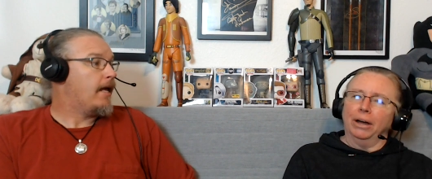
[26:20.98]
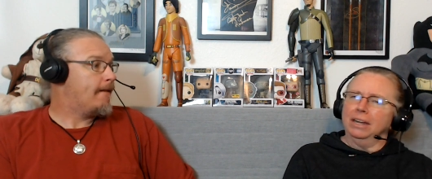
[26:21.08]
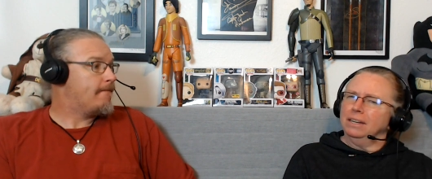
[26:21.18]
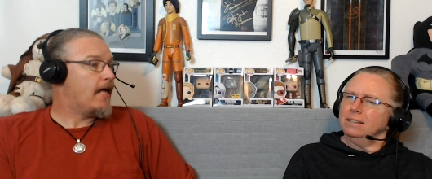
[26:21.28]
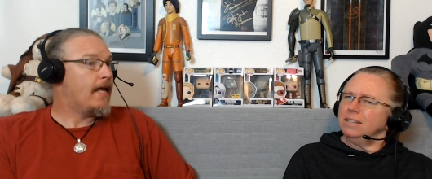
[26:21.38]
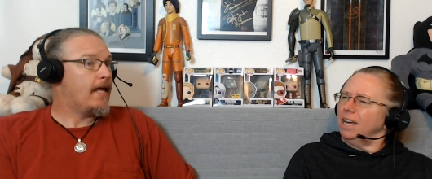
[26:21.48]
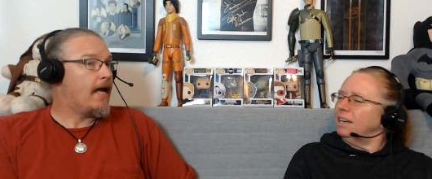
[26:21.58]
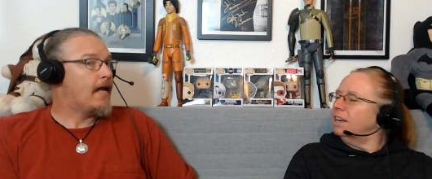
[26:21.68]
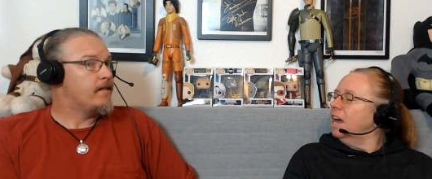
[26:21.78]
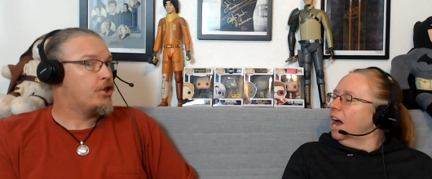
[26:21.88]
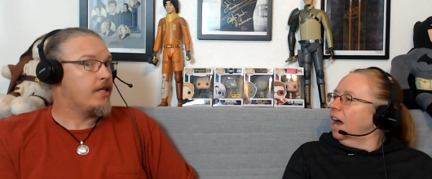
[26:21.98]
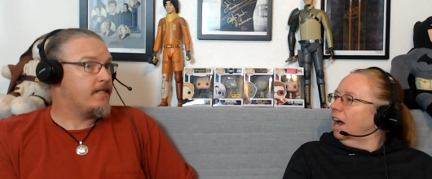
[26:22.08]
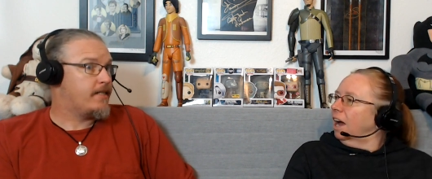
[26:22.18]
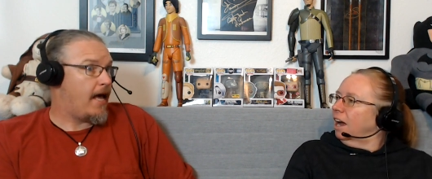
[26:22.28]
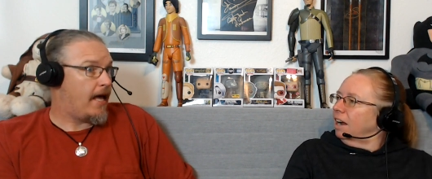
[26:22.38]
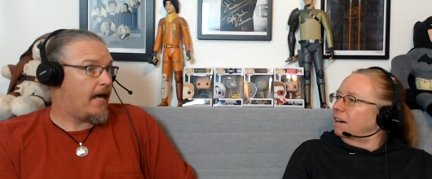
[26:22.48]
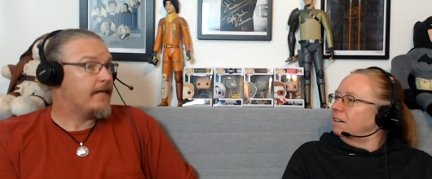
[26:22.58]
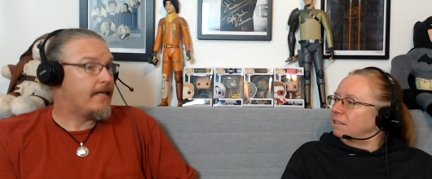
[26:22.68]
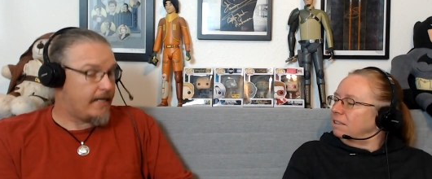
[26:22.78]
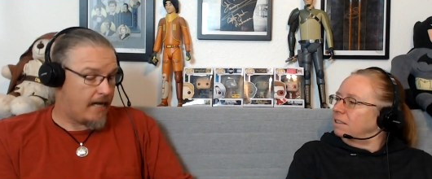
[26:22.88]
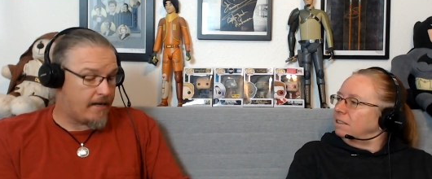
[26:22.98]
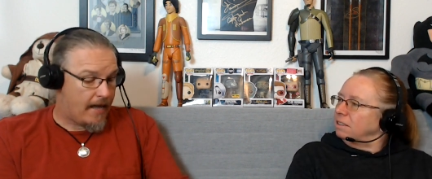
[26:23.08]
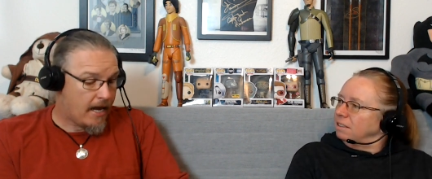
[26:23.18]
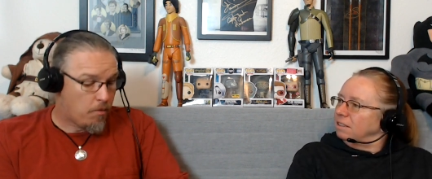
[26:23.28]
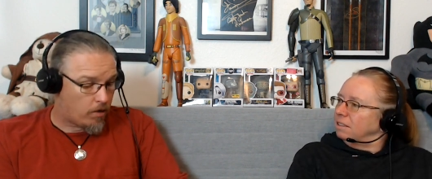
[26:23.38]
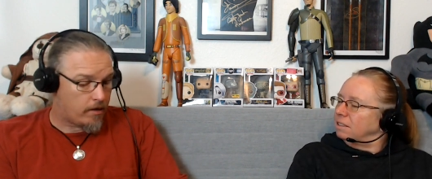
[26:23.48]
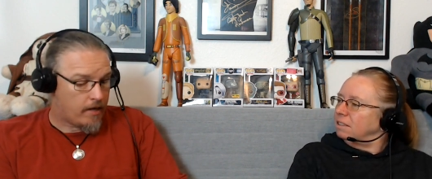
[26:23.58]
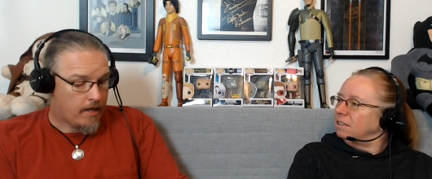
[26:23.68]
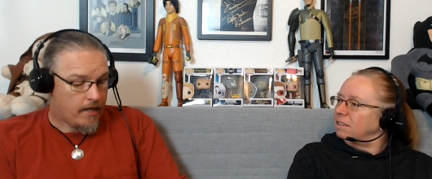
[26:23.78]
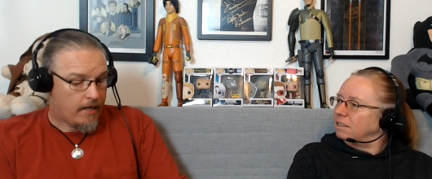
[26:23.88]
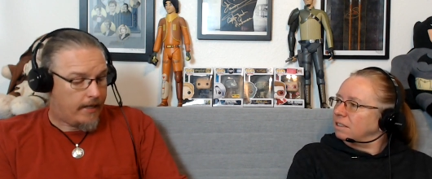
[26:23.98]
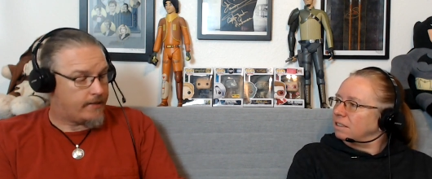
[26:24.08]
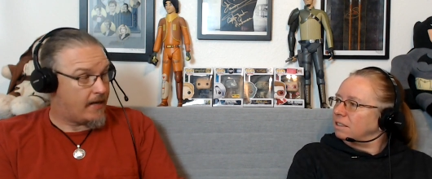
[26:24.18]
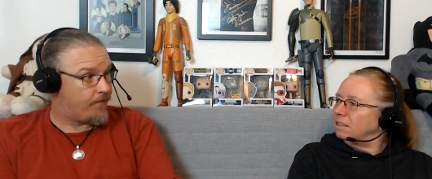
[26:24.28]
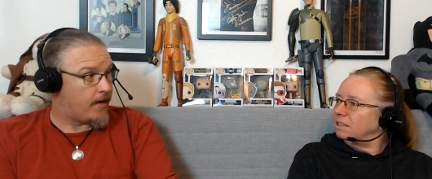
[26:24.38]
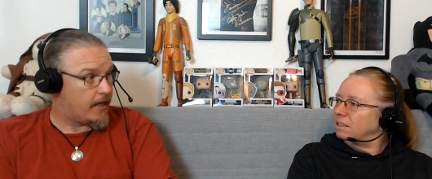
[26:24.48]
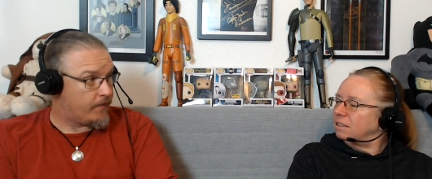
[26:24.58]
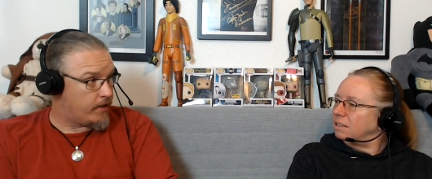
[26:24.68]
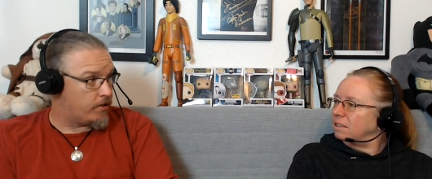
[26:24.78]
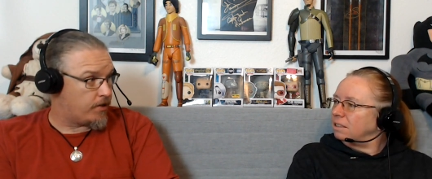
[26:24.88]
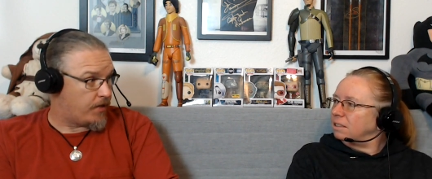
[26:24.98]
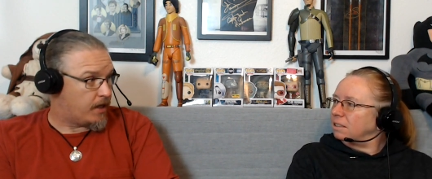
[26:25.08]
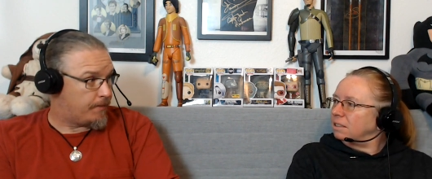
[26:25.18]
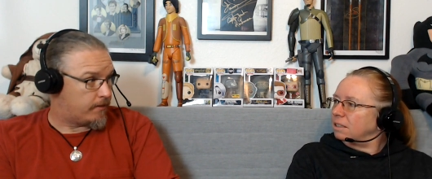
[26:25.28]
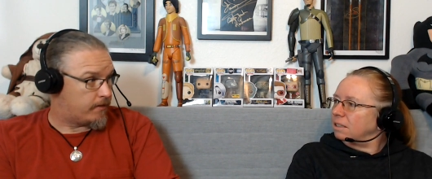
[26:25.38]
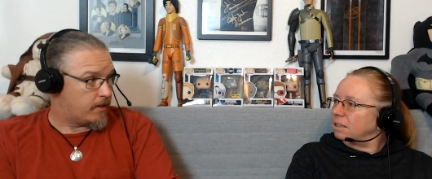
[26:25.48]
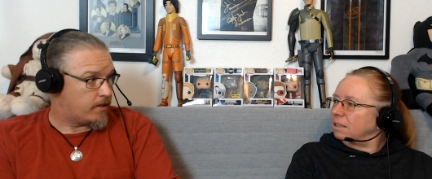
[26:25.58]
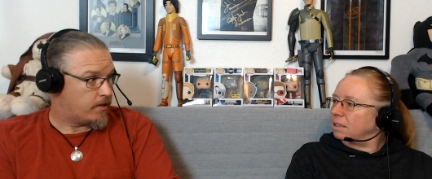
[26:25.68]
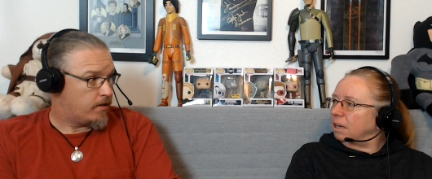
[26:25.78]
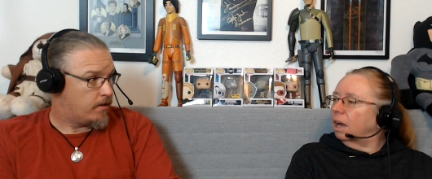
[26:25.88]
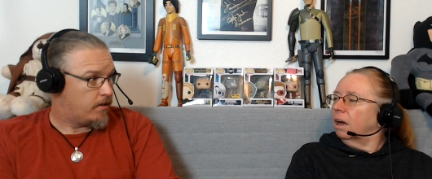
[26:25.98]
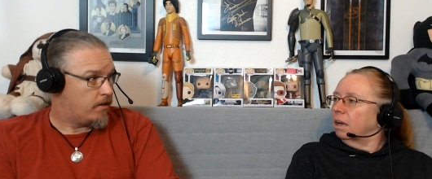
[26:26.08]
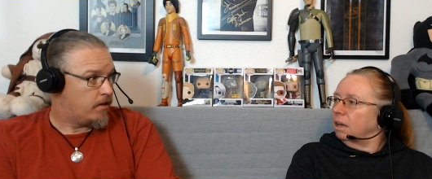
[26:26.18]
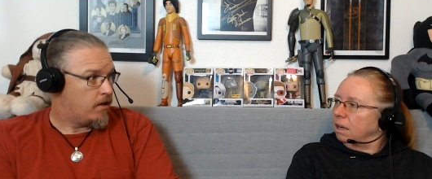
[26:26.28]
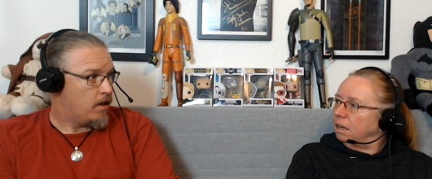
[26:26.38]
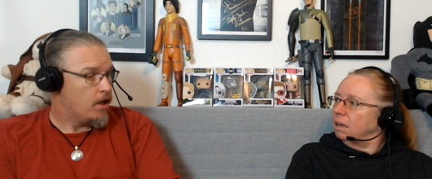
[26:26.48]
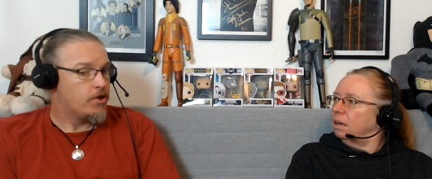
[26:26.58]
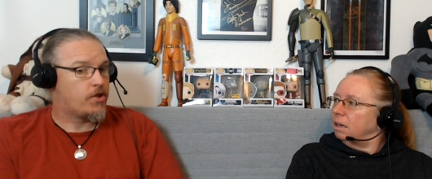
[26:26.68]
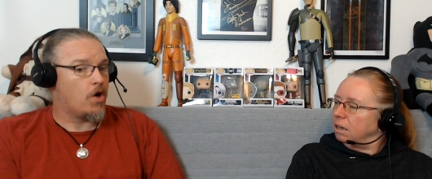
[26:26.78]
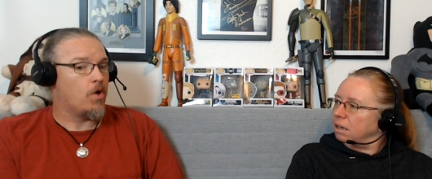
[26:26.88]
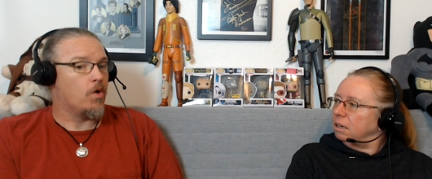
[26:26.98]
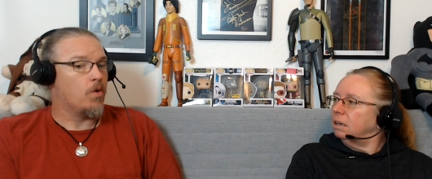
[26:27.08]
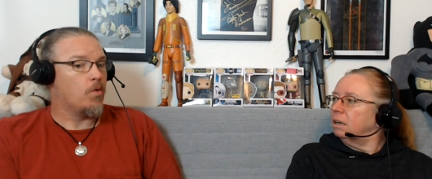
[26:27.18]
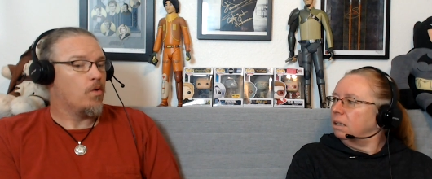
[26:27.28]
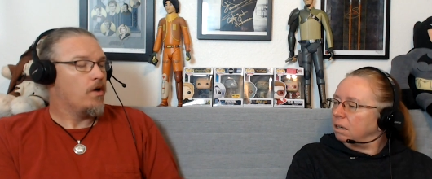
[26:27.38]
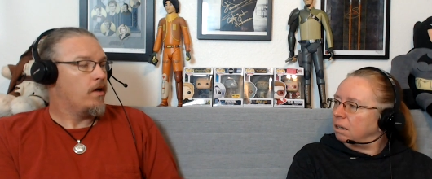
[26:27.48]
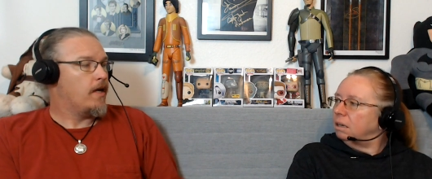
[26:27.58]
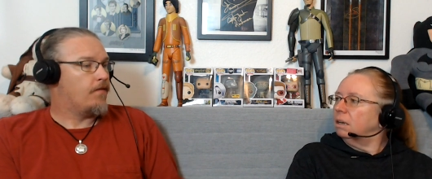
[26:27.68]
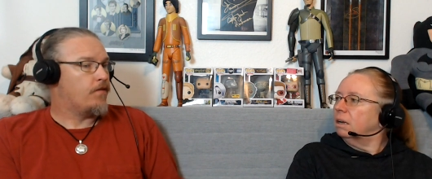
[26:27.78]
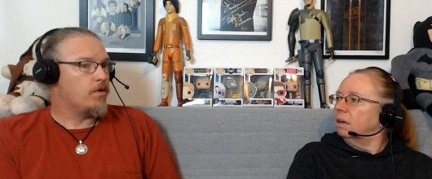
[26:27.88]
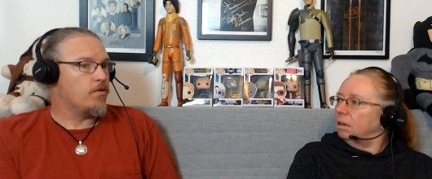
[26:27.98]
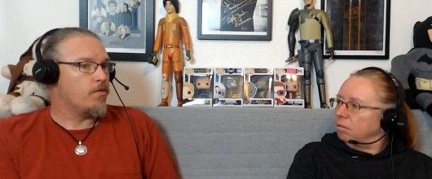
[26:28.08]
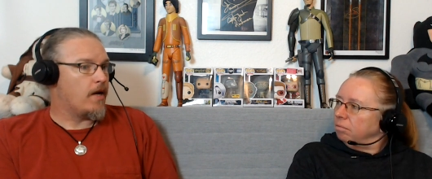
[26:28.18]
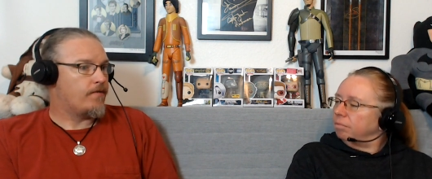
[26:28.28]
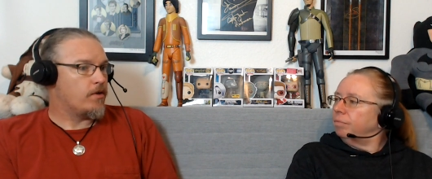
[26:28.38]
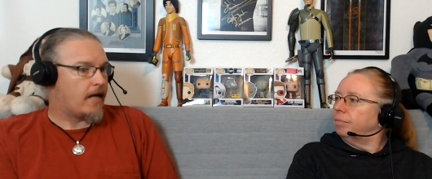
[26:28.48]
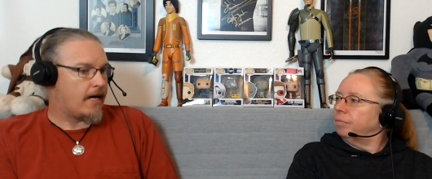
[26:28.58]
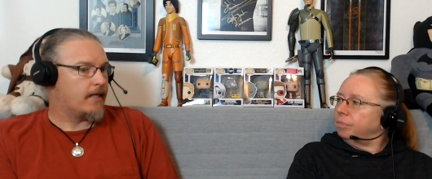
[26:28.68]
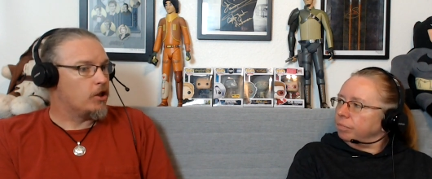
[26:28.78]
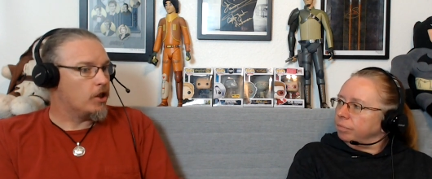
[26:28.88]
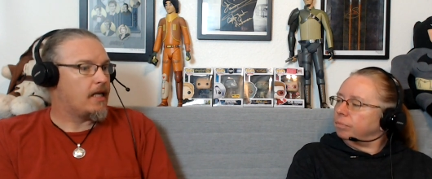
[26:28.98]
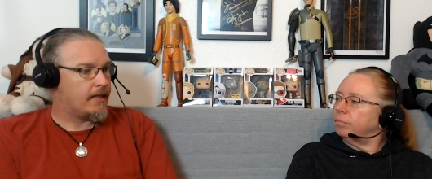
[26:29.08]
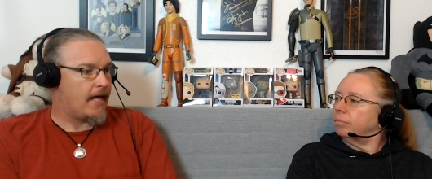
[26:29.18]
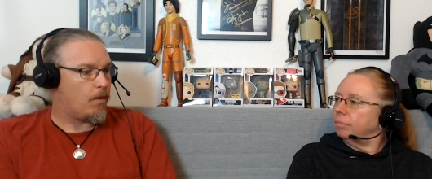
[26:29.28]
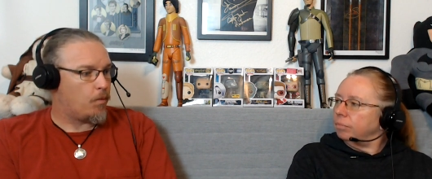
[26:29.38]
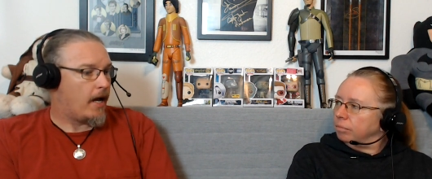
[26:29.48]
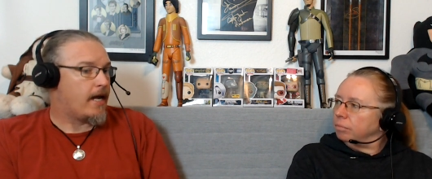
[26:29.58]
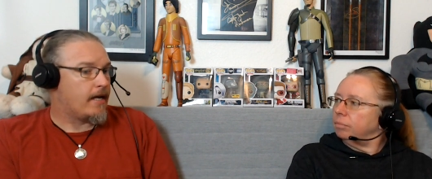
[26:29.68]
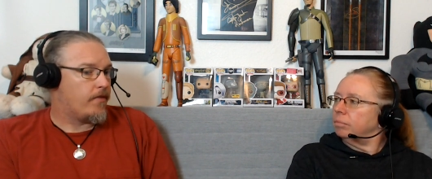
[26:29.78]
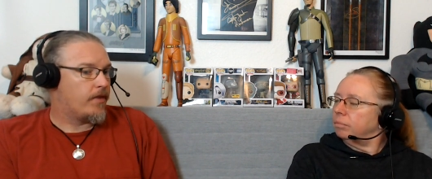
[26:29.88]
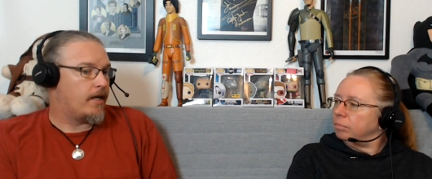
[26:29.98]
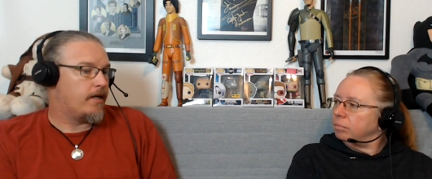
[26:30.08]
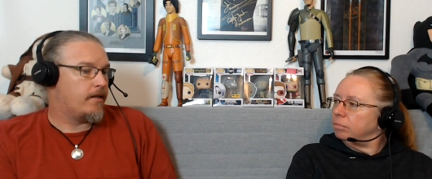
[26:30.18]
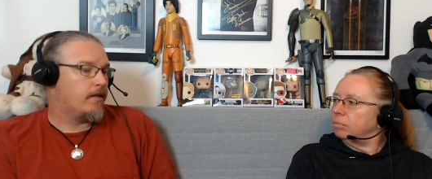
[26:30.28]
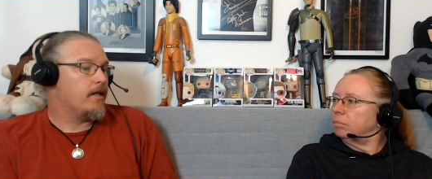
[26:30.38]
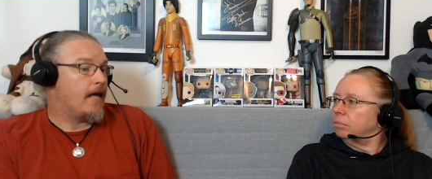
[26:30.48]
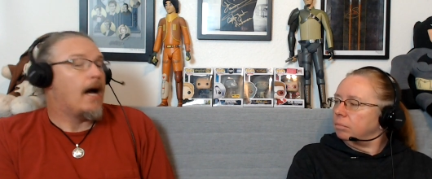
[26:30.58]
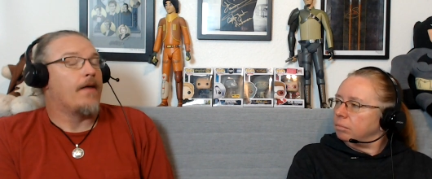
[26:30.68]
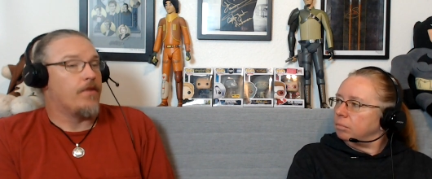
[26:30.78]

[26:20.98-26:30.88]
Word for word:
Speaker 1: pun intended. And she's and he and Hayward has had five years to think about this. Yeah. So if you if you kind of look at it that way, then yeah,